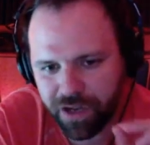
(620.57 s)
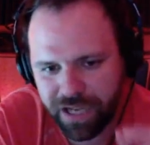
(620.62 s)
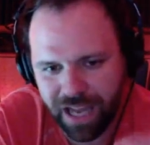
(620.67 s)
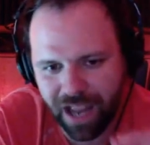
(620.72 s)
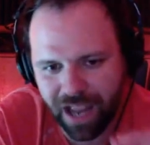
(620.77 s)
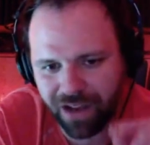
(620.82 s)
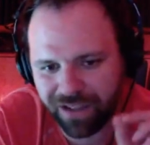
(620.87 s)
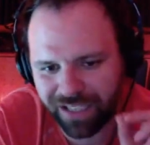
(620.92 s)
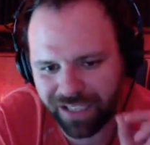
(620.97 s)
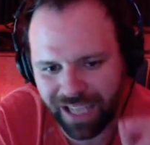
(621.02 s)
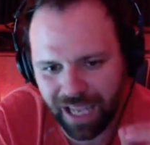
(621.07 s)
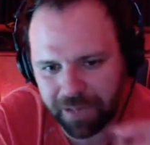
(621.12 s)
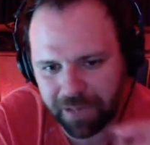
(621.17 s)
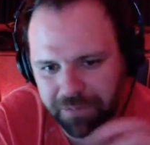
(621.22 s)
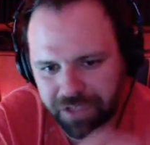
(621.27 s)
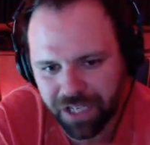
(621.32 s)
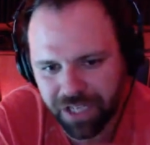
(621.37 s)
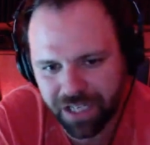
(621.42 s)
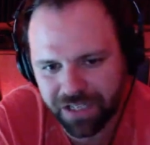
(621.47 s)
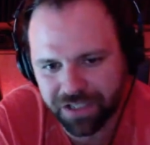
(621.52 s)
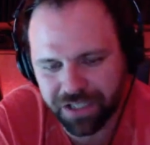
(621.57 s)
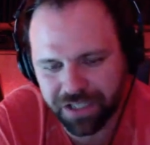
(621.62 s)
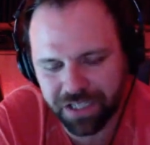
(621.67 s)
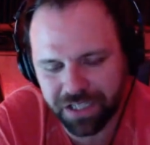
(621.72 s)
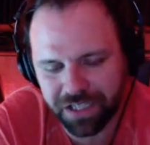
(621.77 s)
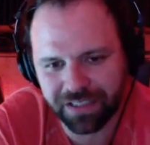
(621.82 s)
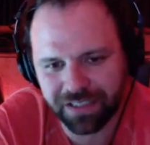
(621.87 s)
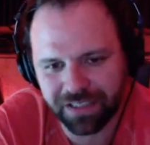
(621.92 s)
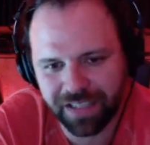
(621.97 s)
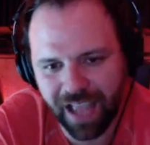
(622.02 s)
down
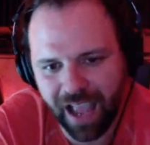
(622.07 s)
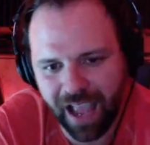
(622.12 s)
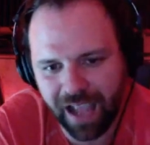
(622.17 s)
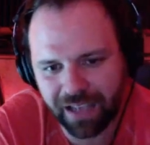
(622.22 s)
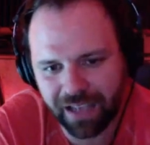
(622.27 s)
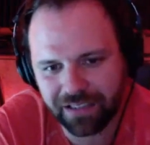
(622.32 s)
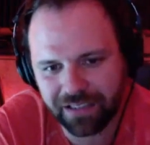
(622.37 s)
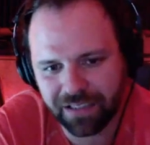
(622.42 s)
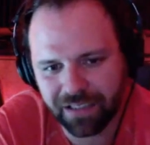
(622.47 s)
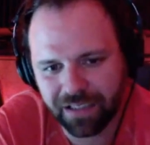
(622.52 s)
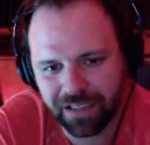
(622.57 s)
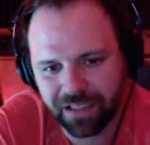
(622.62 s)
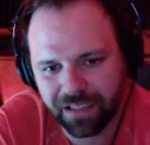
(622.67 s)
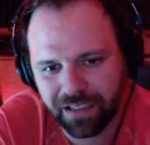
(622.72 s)
game-changing sacks,